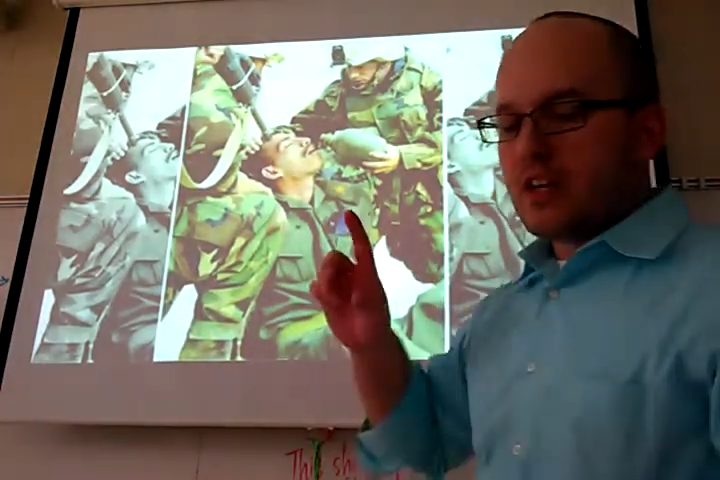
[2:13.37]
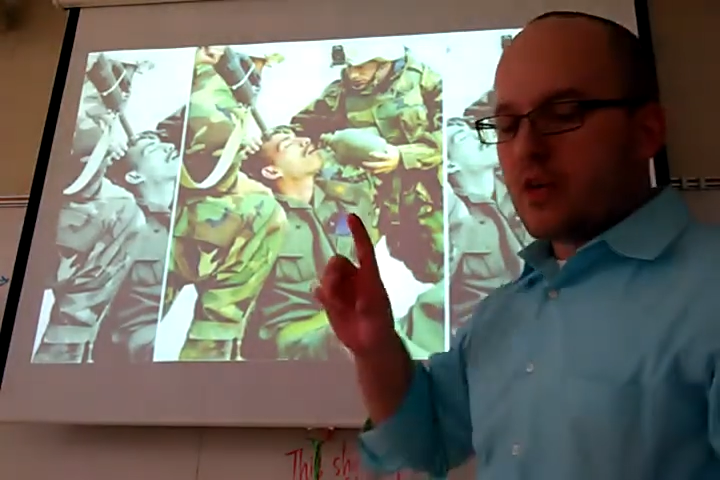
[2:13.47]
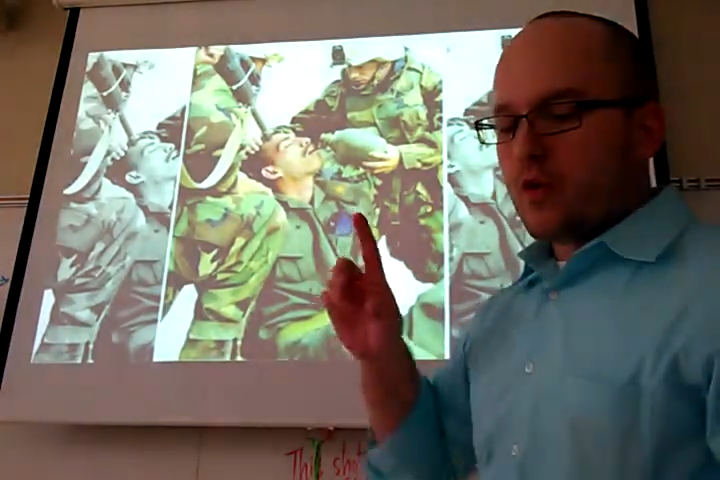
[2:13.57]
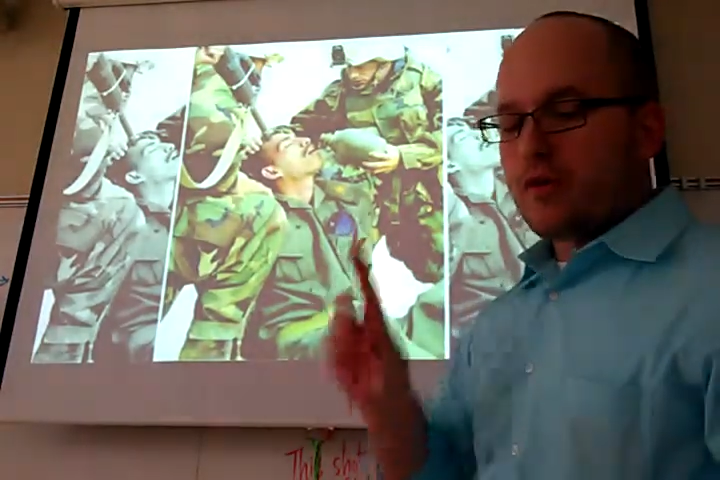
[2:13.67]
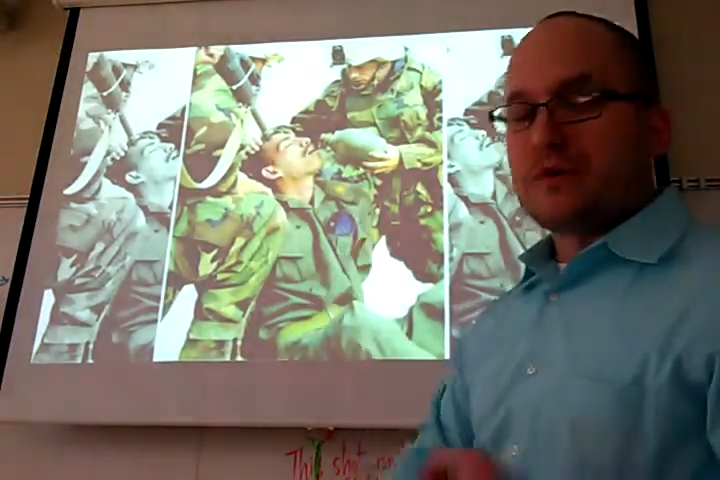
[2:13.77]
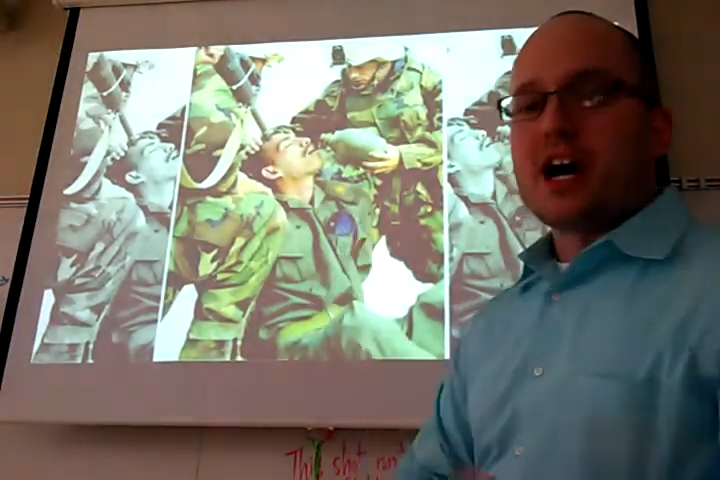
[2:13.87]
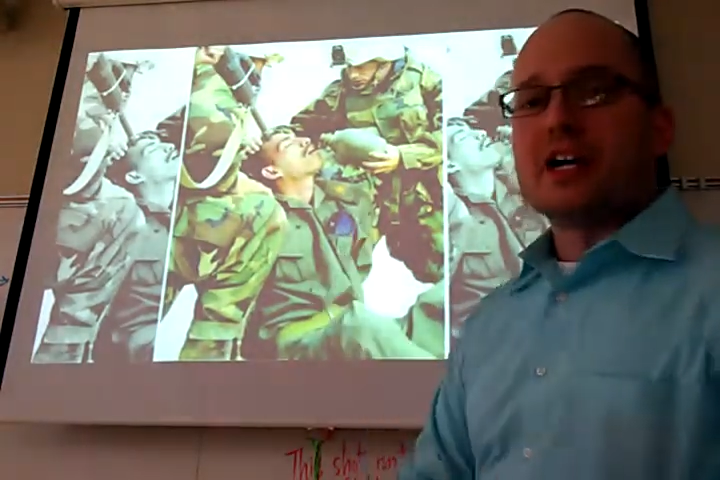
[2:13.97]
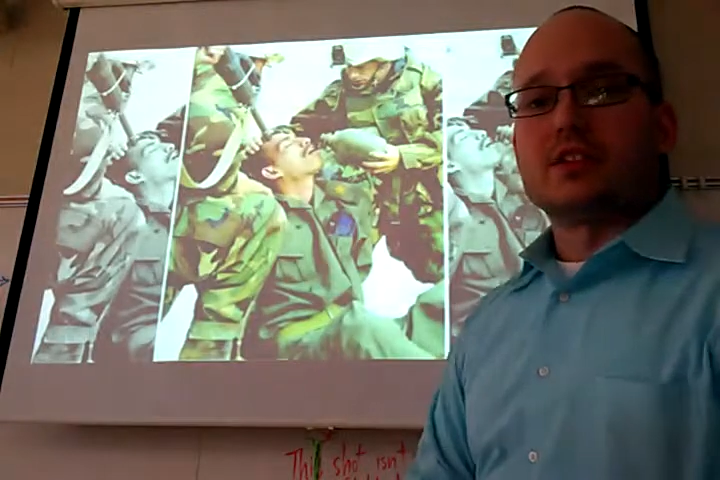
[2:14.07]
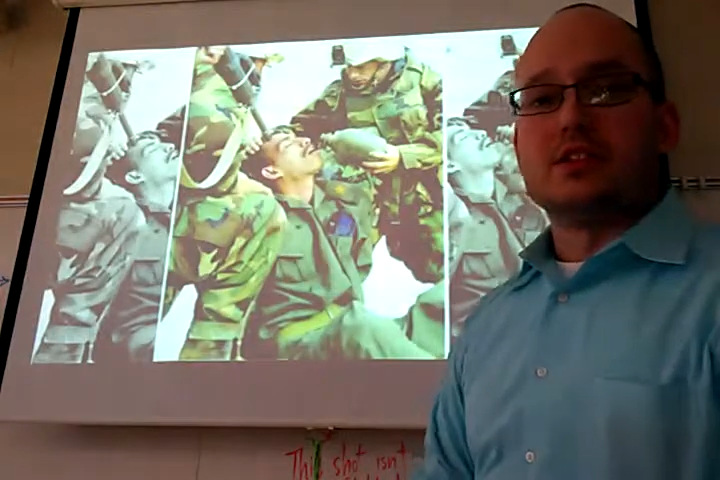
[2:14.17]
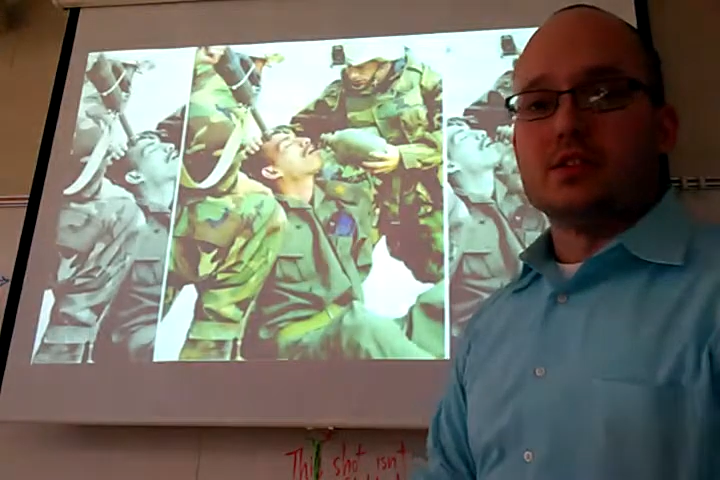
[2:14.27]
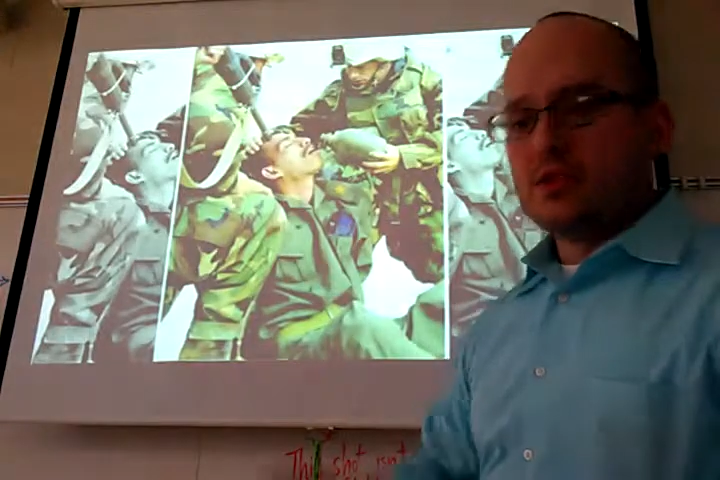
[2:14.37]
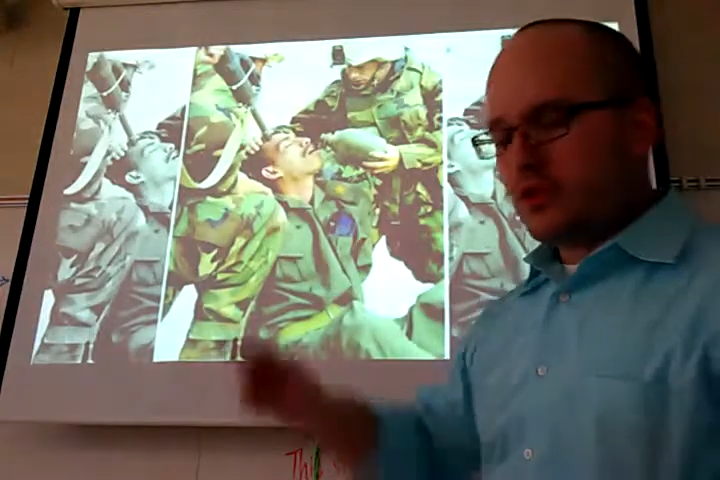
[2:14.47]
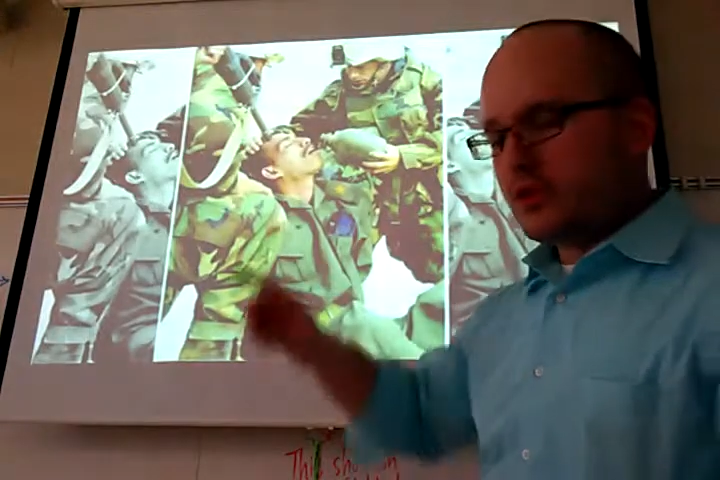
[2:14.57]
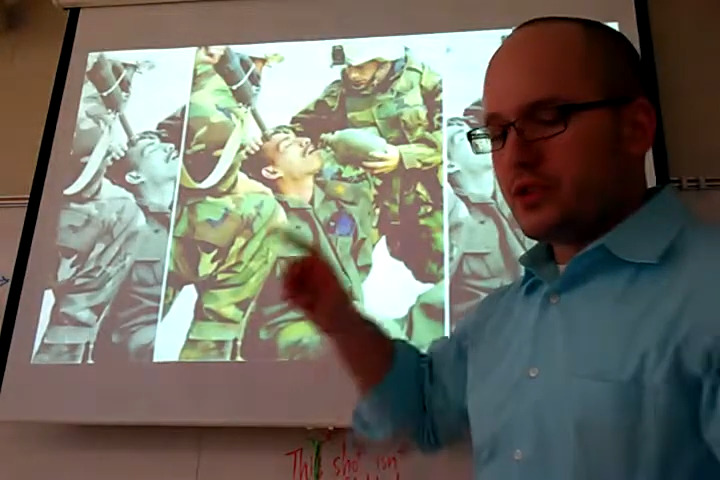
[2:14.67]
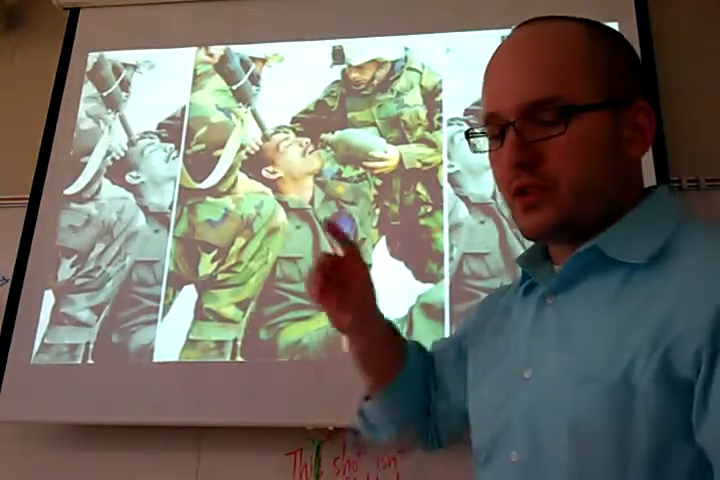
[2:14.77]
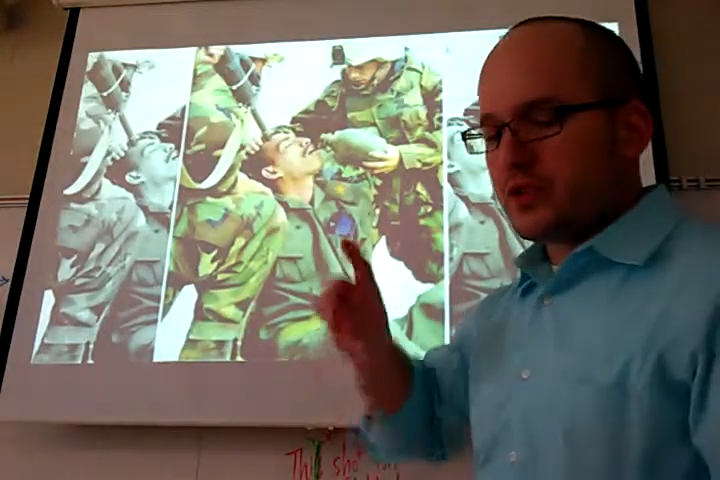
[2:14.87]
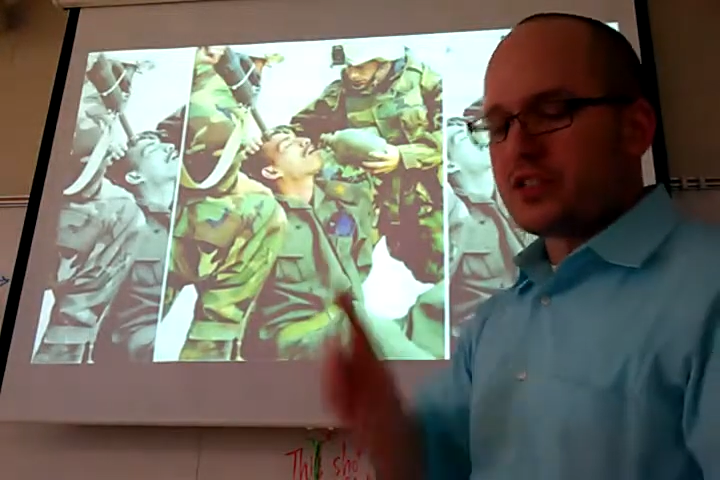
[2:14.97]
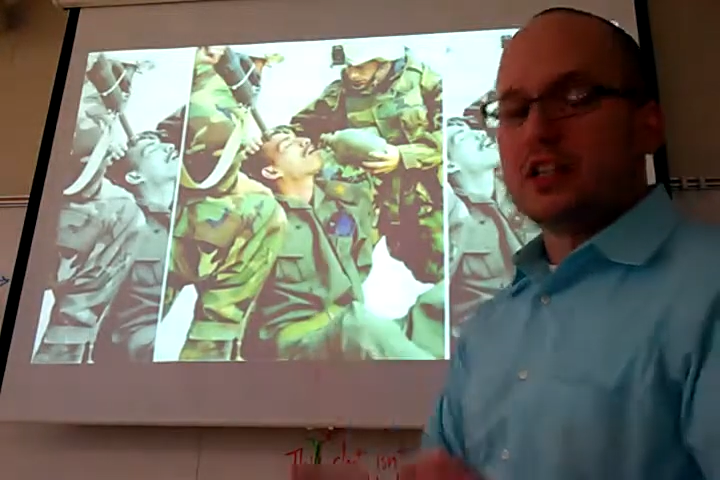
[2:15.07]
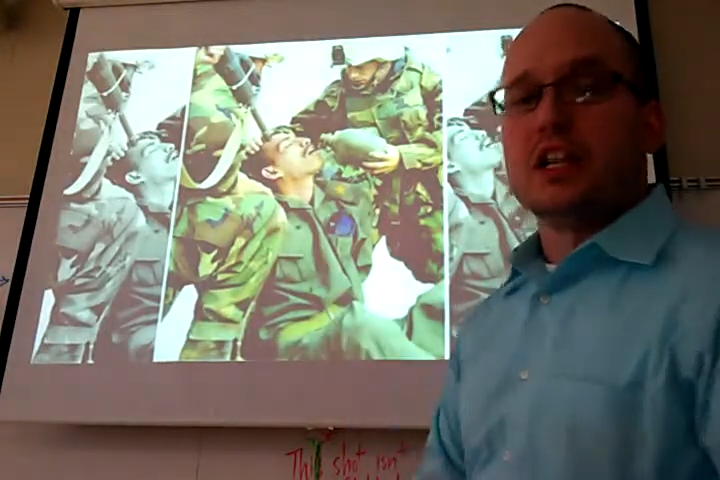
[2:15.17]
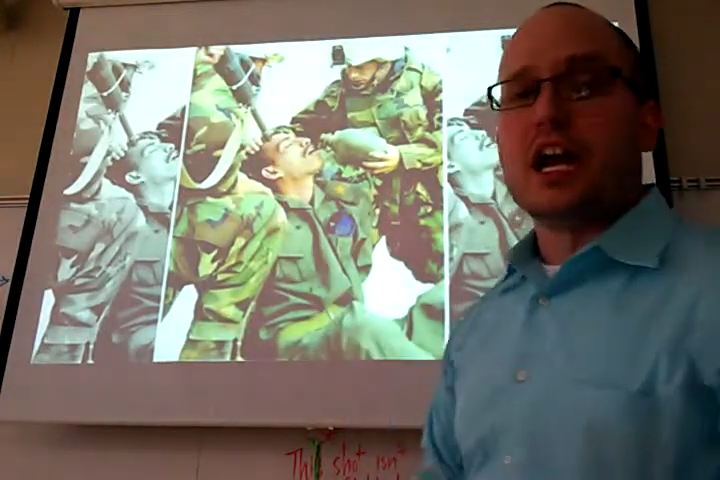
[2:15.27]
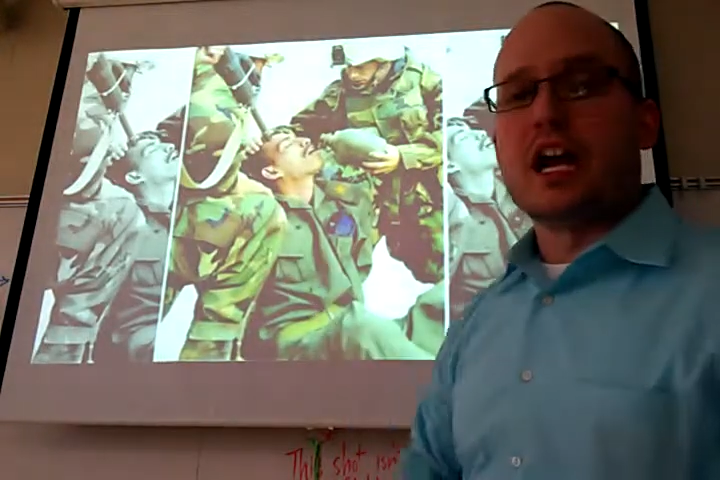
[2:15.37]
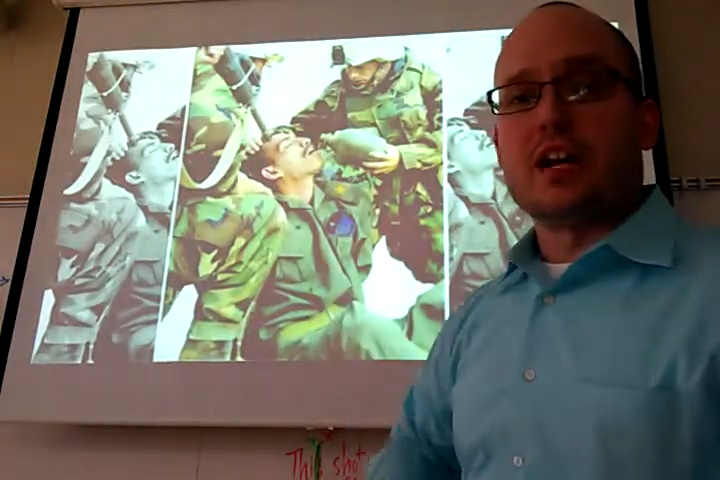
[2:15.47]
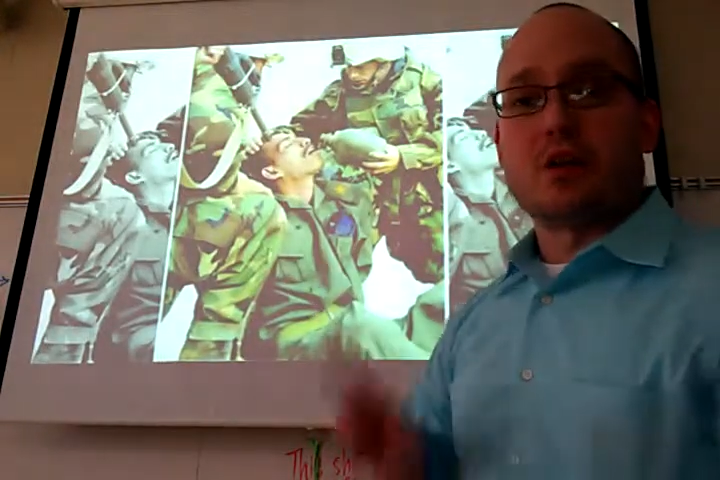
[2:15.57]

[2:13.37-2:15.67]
or Fox News or Salon